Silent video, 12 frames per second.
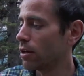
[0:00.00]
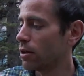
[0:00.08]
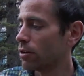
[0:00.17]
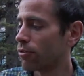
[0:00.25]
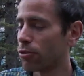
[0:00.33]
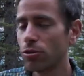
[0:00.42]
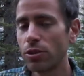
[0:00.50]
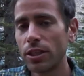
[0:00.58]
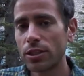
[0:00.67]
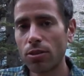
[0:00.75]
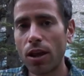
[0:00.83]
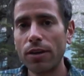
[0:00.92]
Fruit
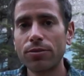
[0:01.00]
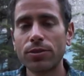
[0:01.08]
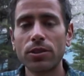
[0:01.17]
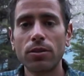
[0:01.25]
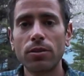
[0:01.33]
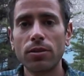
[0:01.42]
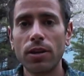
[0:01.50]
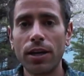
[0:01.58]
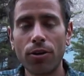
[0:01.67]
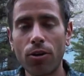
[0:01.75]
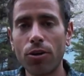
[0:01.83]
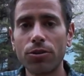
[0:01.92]
is life's and
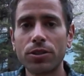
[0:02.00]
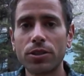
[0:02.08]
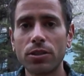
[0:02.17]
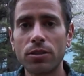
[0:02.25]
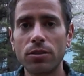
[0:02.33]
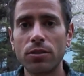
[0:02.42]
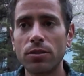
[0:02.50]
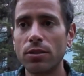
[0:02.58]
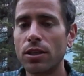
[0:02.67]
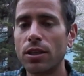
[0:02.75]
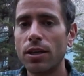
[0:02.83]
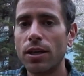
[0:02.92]
Earth's
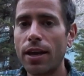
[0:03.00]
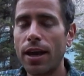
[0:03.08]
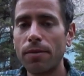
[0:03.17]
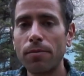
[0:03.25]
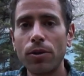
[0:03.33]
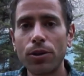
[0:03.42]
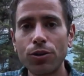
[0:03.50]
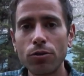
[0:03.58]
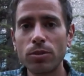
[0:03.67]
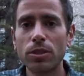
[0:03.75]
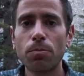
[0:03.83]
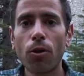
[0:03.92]
and
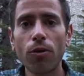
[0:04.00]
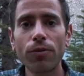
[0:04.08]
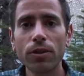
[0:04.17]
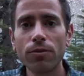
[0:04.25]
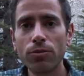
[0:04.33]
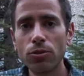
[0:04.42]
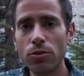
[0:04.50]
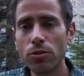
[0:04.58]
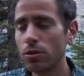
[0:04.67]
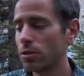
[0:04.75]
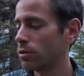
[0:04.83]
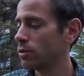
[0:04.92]
humans' perfect
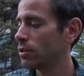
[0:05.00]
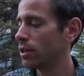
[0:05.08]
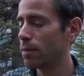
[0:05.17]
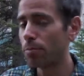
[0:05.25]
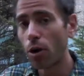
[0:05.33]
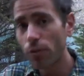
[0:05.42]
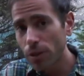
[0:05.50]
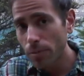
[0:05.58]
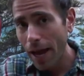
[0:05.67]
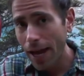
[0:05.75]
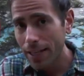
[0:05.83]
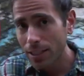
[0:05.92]
food in a perfect
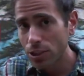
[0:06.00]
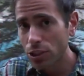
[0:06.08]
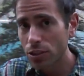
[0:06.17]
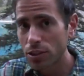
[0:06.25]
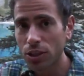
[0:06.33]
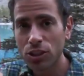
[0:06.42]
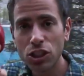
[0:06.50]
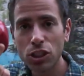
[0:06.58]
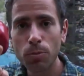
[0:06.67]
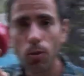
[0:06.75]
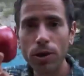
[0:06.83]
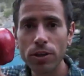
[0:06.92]
package. Doesn't
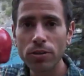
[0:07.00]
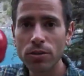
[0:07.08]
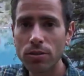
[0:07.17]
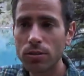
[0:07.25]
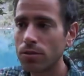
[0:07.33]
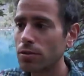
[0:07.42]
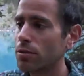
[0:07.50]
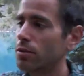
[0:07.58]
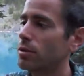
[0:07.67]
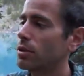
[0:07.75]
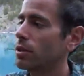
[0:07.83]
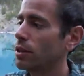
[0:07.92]
spoil.
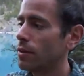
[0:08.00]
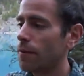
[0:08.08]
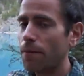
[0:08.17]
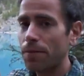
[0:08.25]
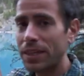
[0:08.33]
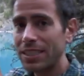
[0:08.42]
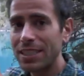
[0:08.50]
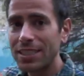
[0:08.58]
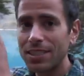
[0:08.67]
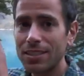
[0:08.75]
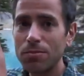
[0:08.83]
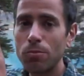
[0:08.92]
This
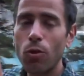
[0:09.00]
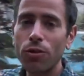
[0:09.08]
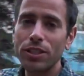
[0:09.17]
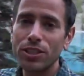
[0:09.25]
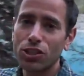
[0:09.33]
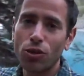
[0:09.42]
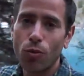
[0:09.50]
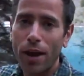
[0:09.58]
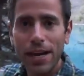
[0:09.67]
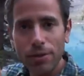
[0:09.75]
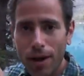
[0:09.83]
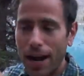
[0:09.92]
is more than
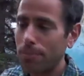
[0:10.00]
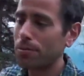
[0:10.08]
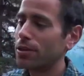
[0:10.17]
saran wrap.